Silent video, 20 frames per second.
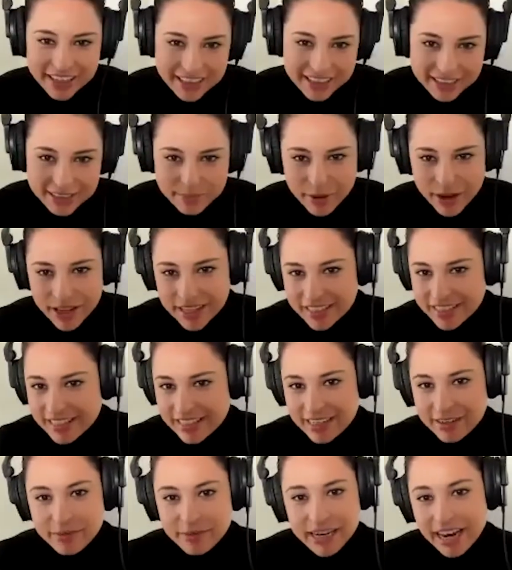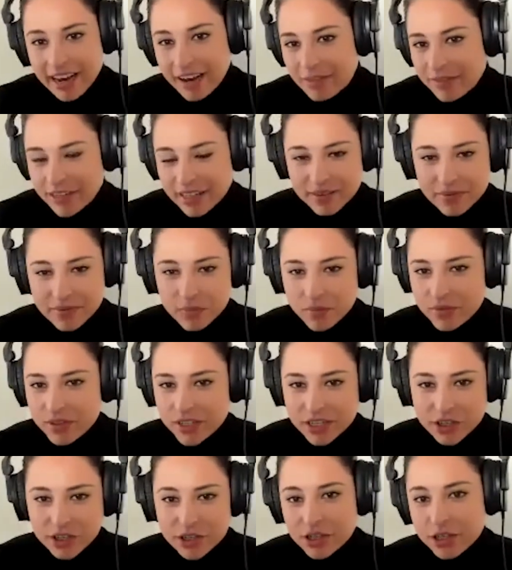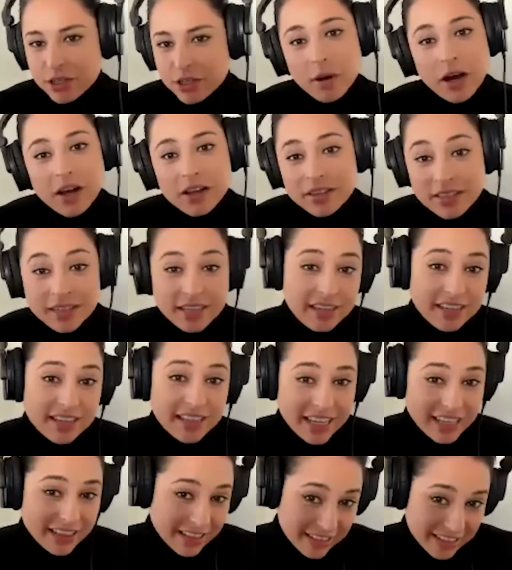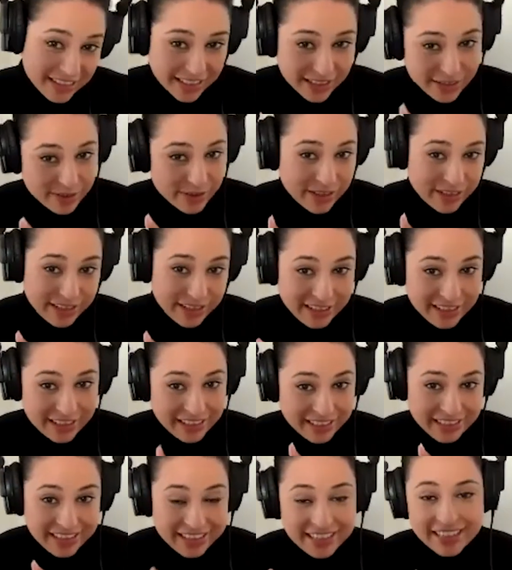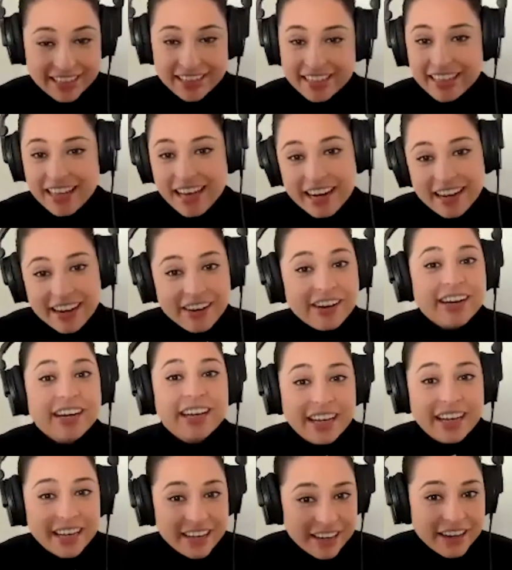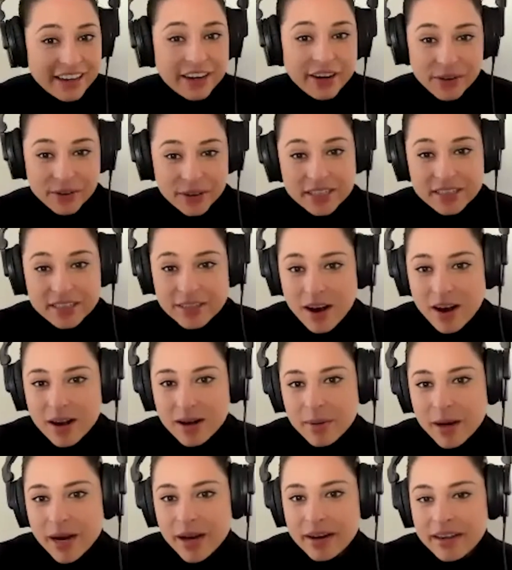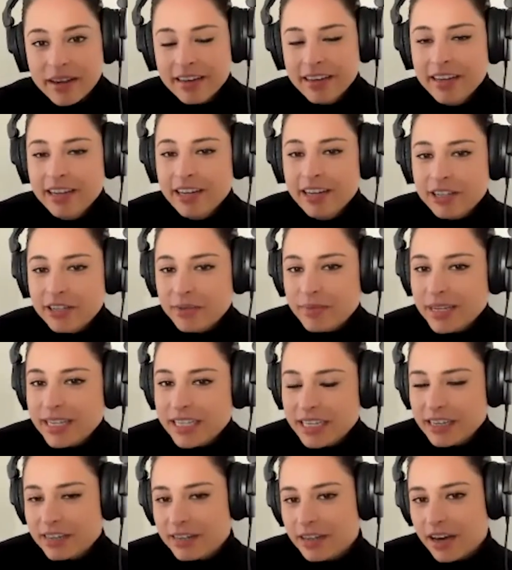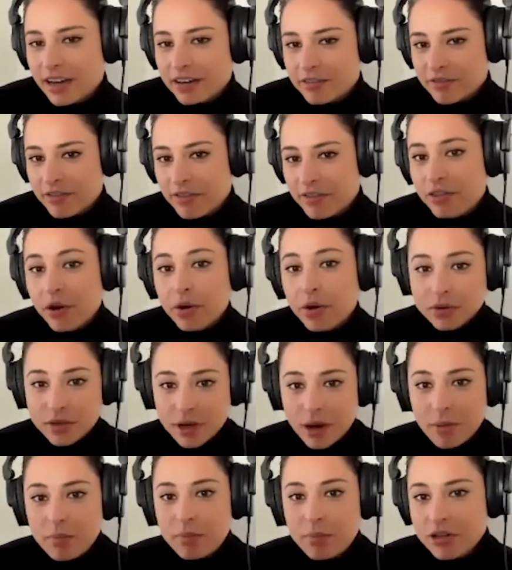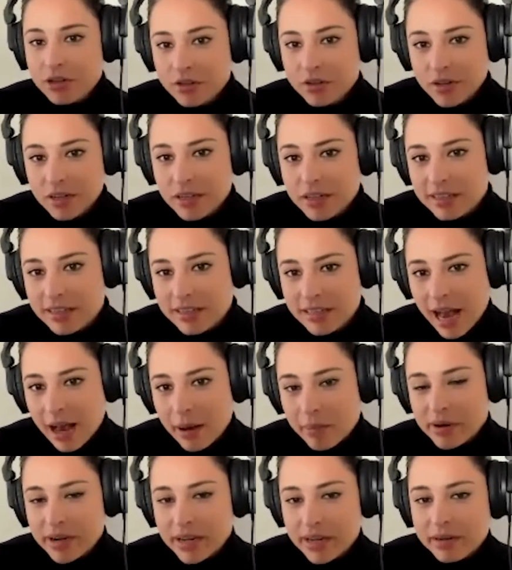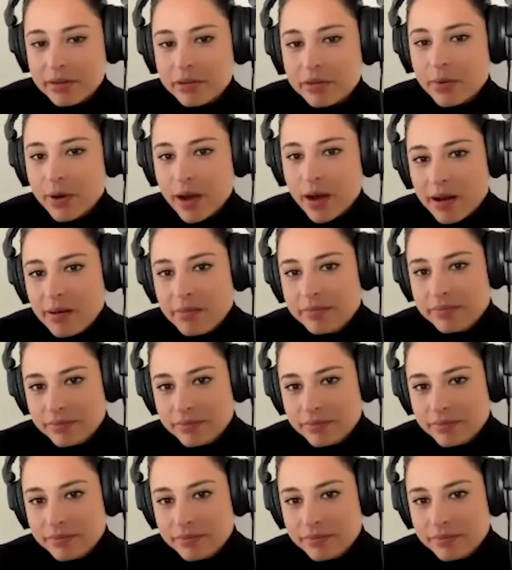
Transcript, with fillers: this policy and we have a such and such policy and that this is sort of getting into that area you know let's talk about it so we see a lot of those opportunities happening as well